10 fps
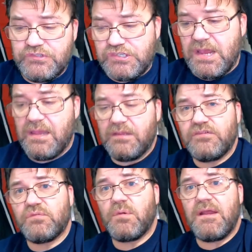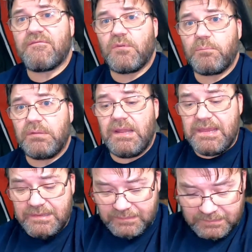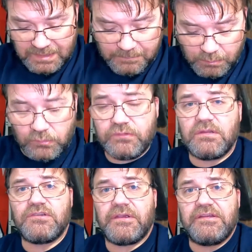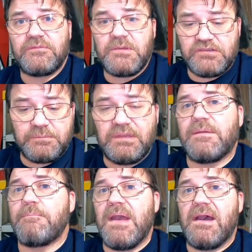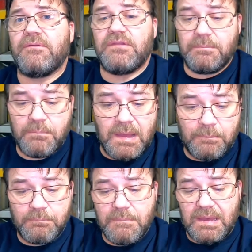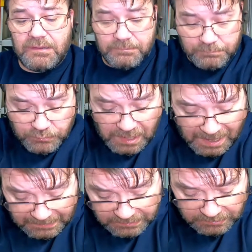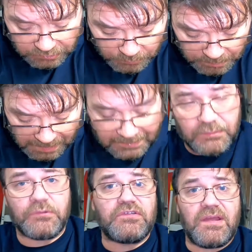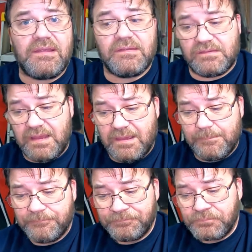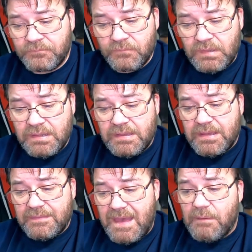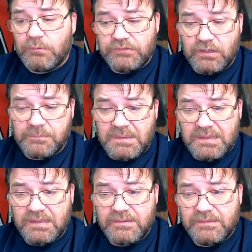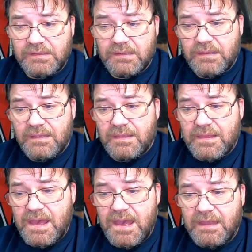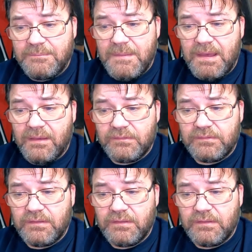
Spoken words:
change whatever plate that bolts to the transmission, but the mount and the mounting bracket, the U bracket, will stay the same. That one's going to be easy. The head mount